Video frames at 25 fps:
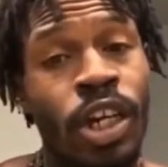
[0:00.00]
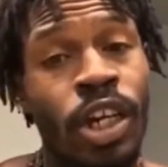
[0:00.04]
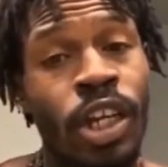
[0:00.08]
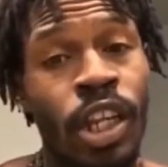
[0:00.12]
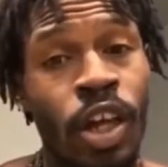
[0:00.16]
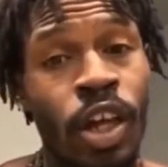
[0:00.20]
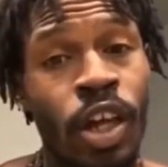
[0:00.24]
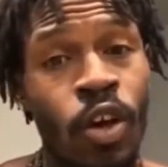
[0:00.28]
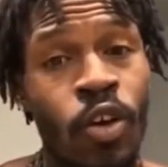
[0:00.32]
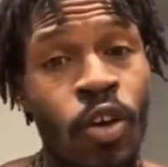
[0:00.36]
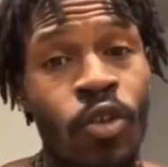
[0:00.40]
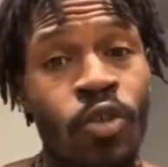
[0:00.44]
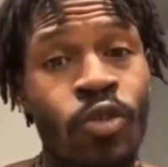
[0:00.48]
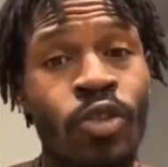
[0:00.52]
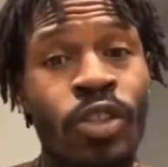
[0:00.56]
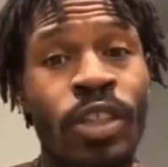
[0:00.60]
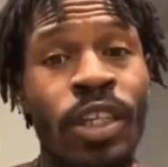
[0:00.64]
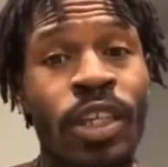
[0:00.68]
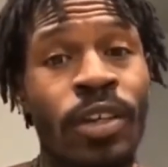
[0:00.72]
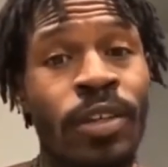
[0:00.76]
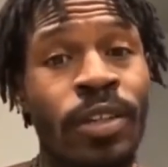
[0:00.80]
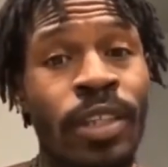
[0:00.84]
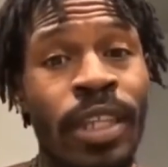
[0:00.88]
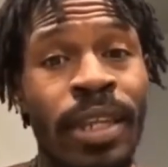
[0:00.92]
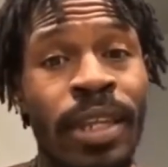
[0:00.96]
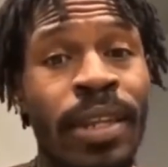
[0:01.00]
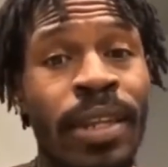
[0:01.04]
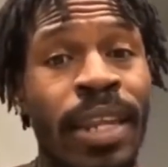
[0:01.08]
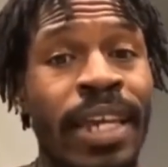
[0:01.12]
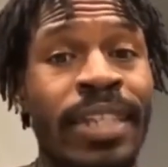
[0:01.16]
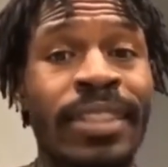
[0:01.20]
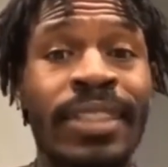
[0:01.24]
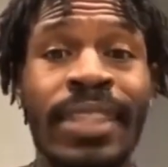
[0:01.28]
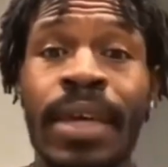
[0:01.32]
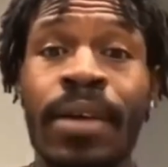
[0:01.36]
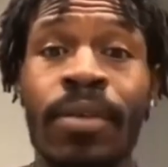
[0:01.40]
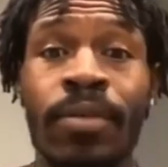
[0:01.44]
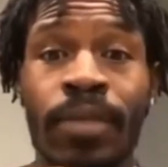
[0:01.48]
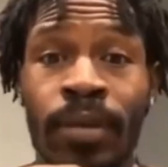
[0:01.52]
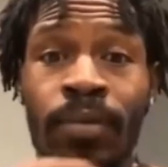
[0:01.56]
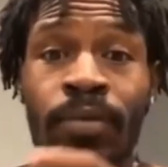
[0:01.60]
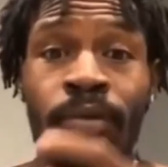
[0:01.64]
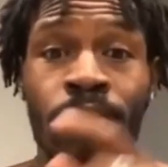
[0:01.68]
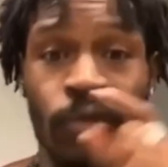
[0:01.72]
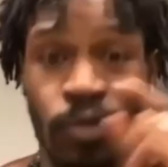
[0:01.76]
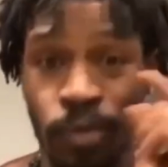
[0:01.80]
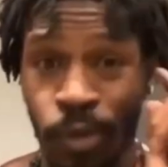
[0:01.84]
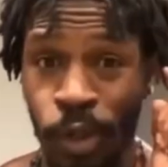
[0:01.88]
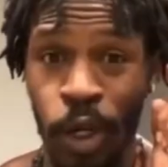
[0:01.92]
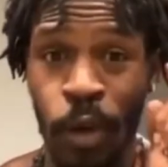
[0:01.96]
clones and the niggas that
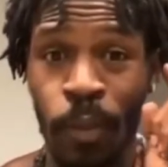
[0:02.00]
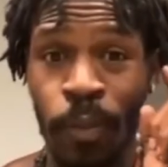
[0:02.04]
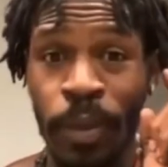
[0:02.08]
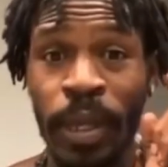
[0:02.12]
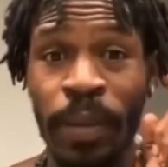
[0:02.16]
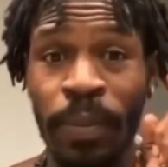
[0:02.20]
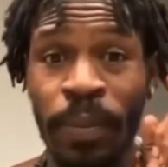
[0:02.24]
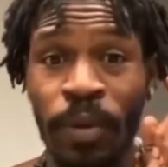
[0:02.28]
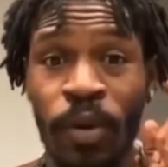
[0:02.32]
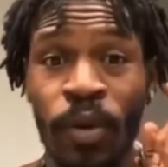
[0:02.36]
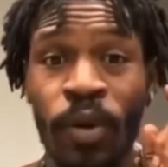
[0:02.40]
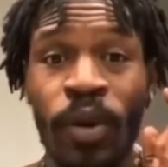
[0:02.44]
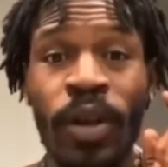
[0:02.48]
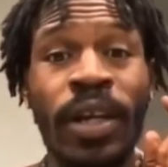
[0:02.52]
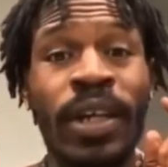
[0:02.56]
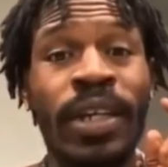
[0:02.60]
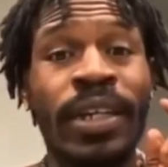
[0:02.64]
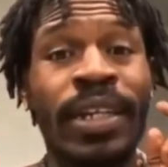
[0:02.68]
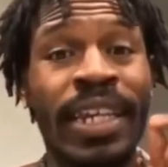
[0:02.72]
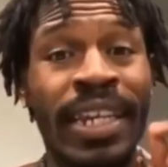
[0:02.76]
was real people.